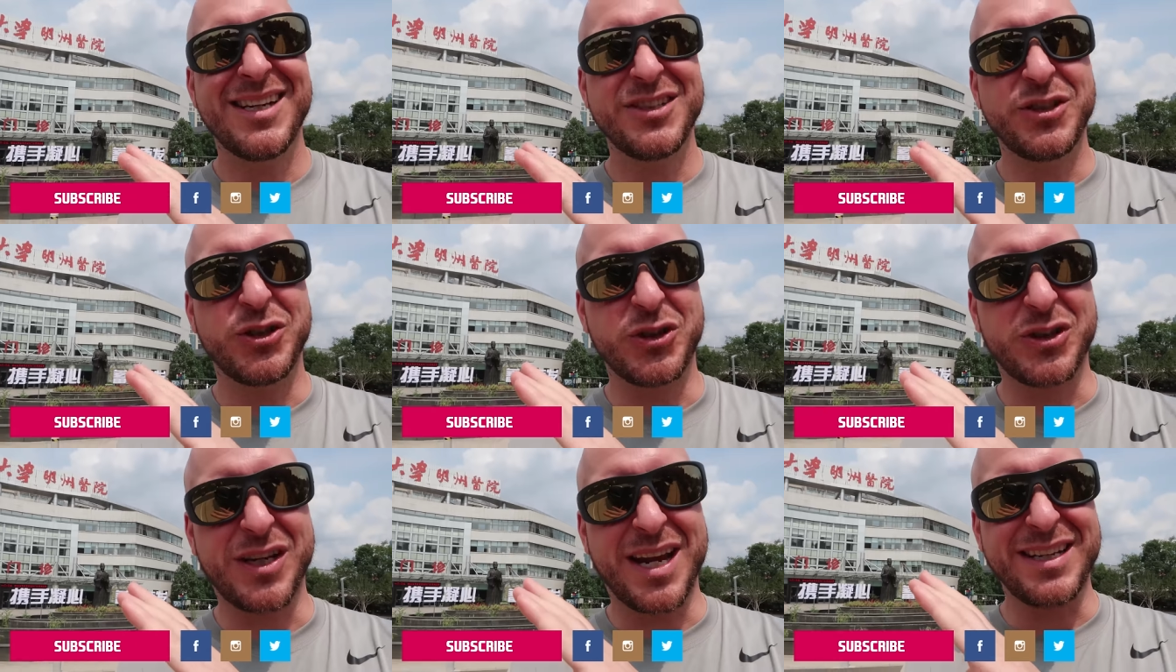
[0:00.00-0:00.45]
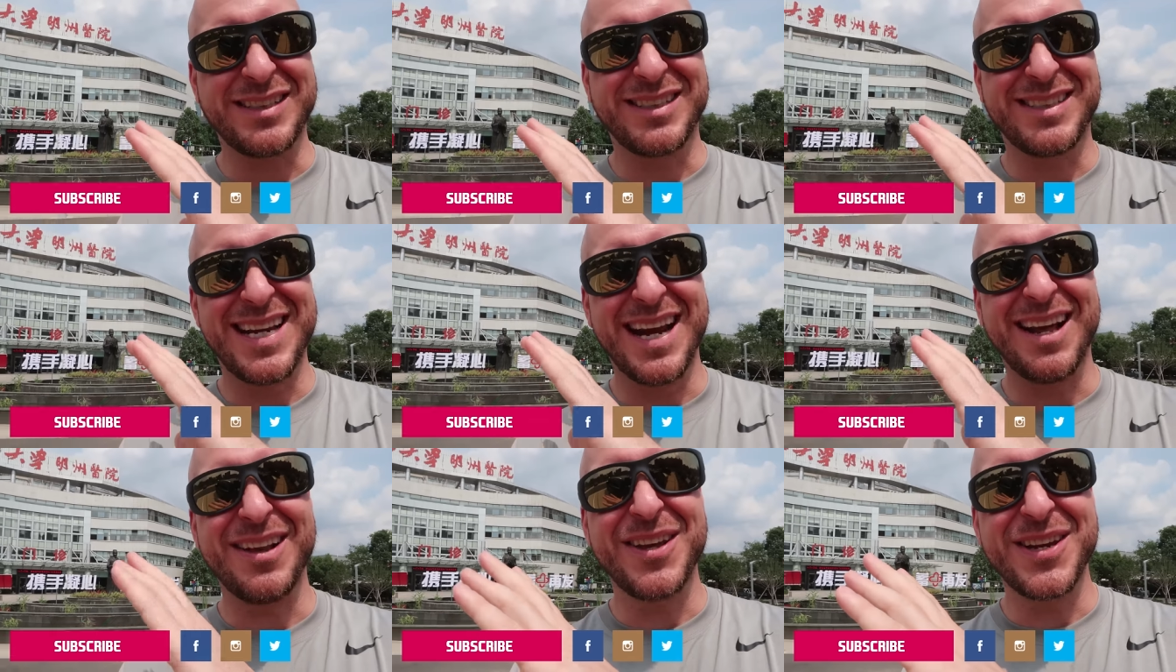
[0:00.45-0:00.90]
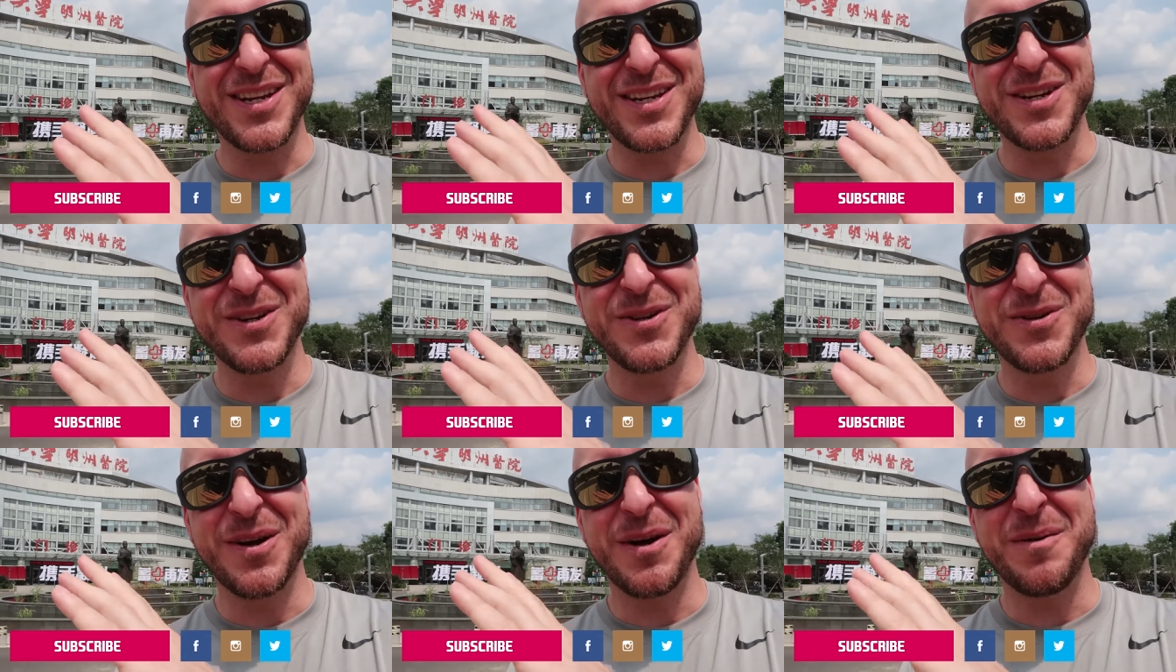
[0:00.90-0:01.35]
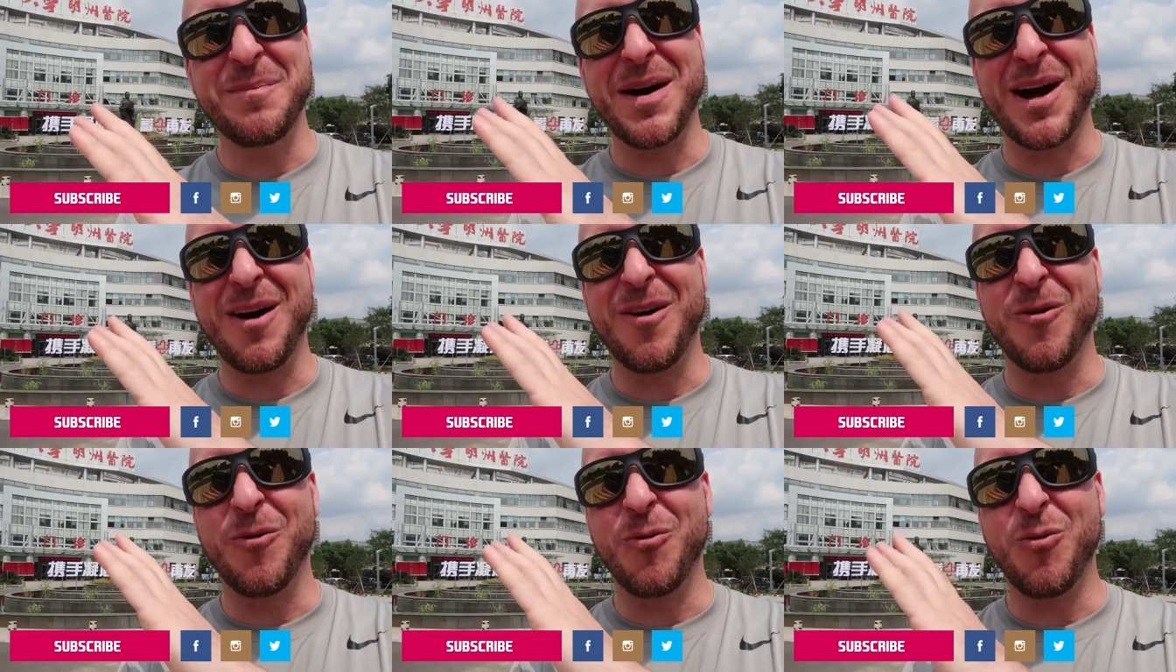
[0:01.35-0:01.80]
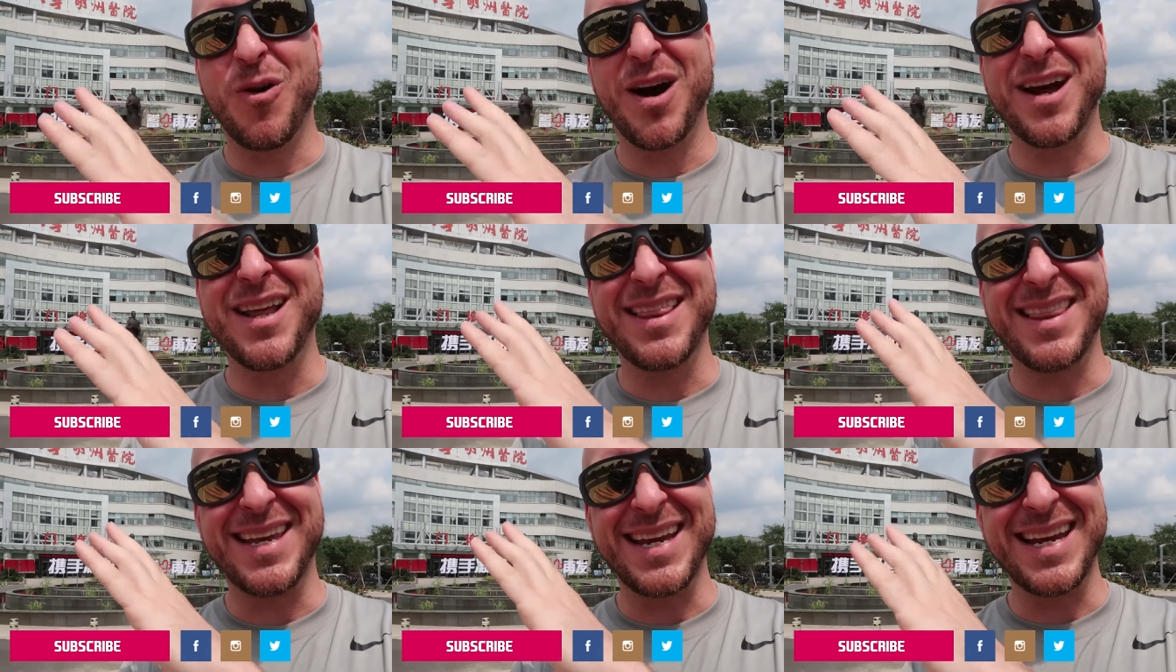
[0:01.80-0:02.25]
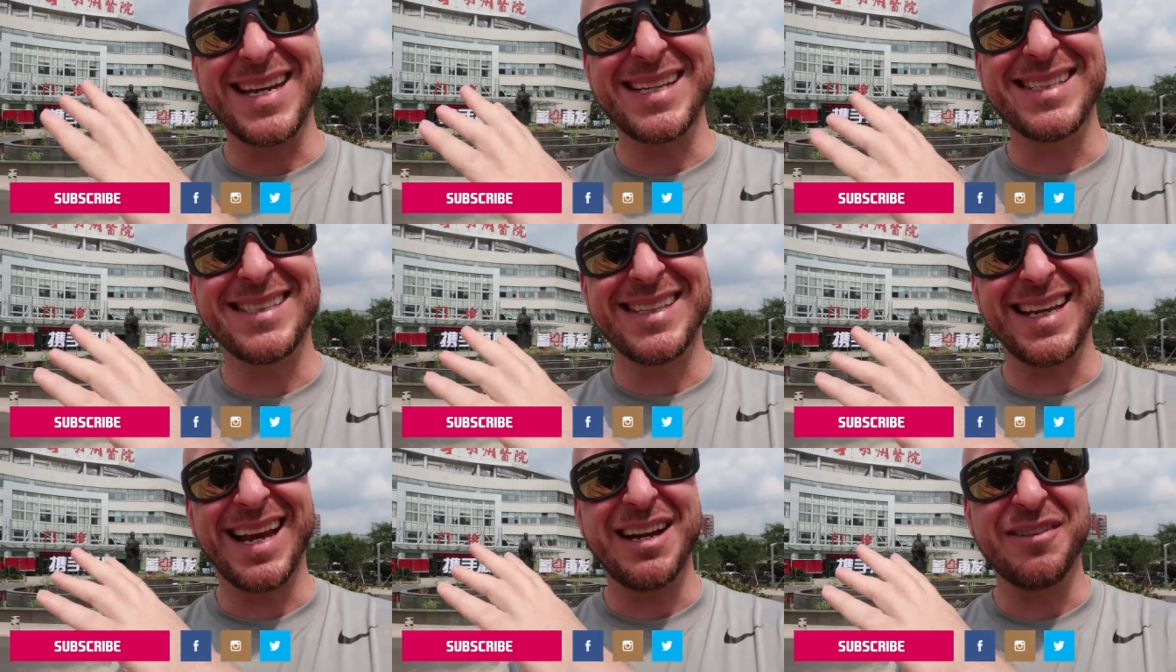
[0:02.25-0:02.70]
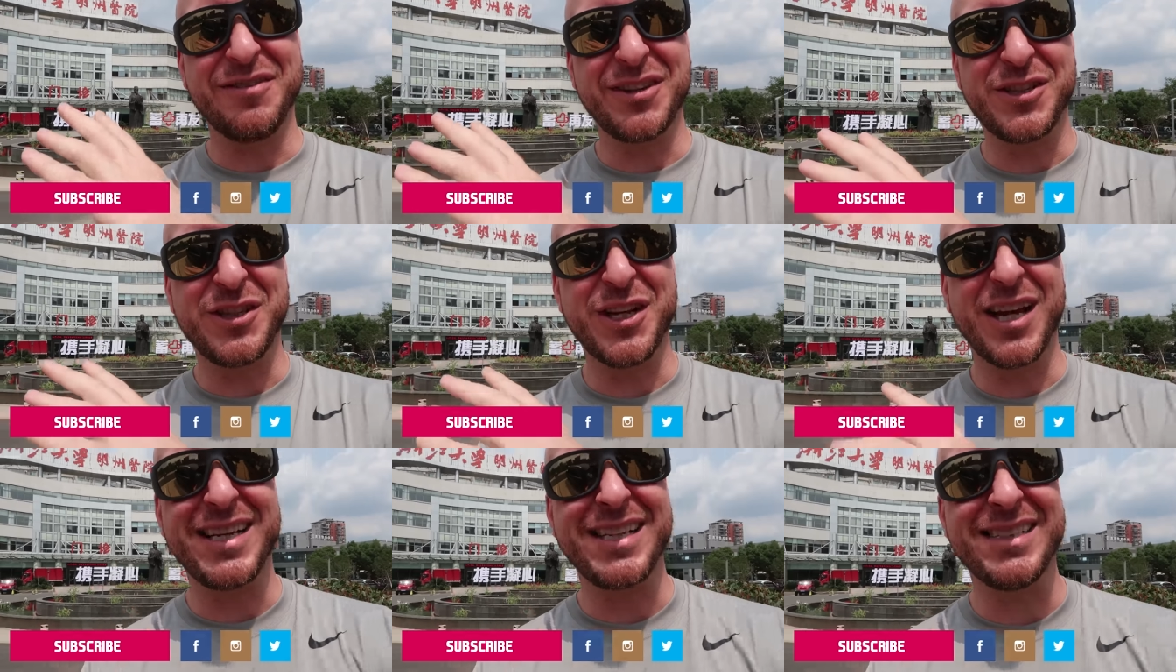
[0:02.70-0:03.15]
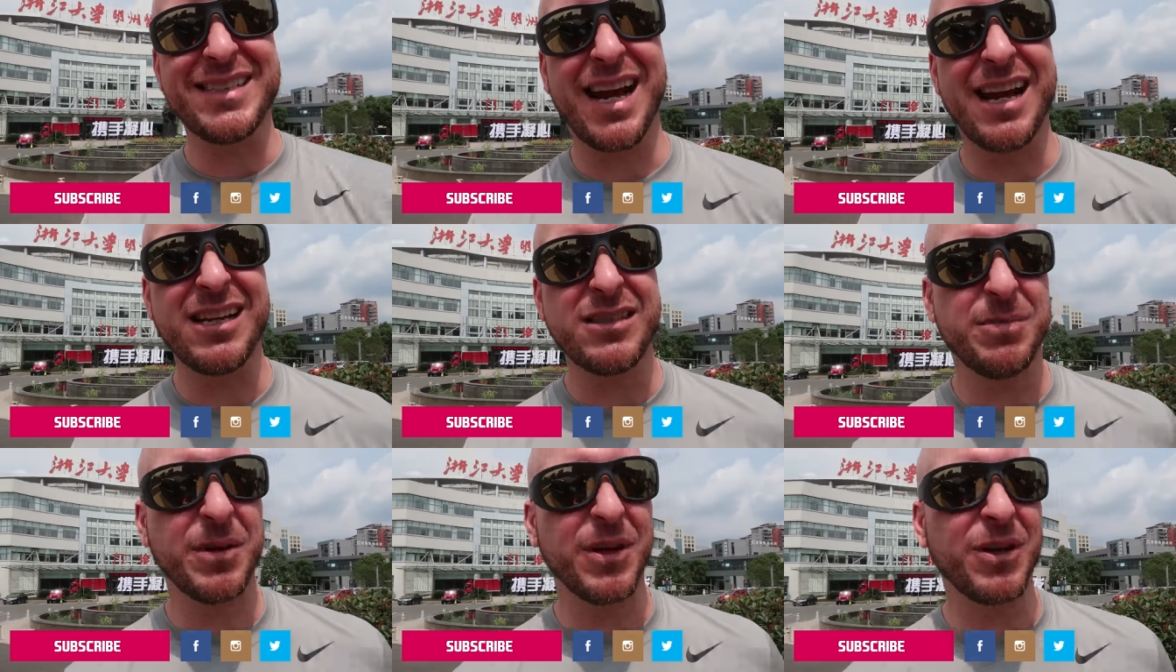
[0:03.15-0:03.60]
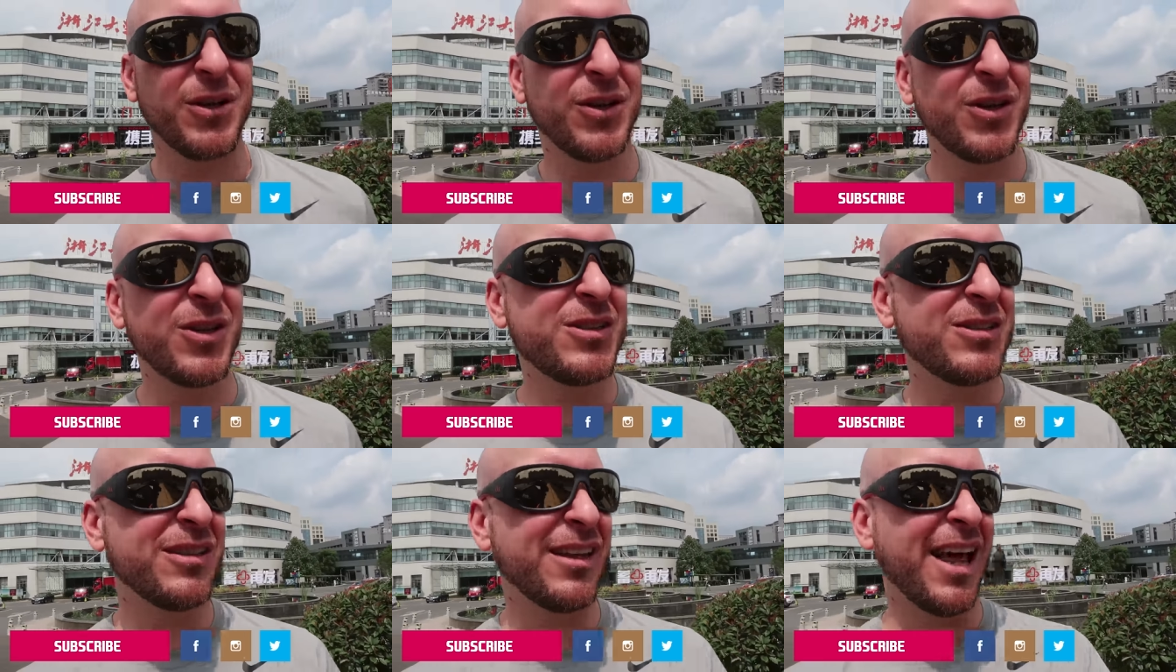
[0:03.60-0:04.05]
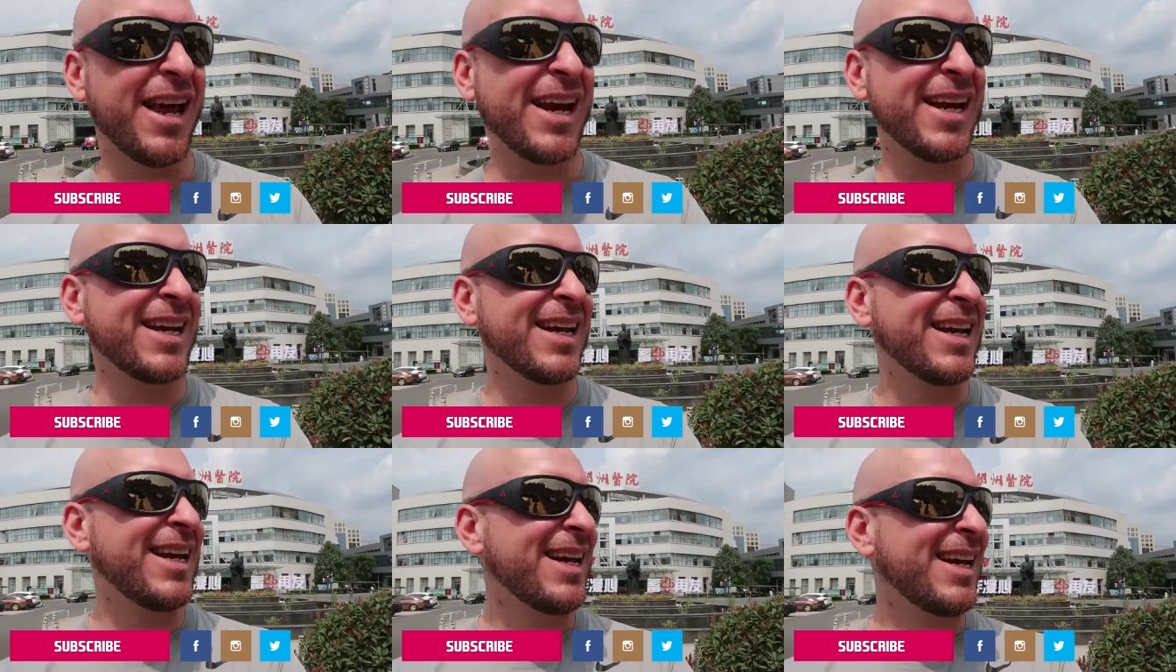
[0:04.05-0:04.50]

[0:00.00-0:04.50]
just telling you about what the inside of a Chinese hospital looks like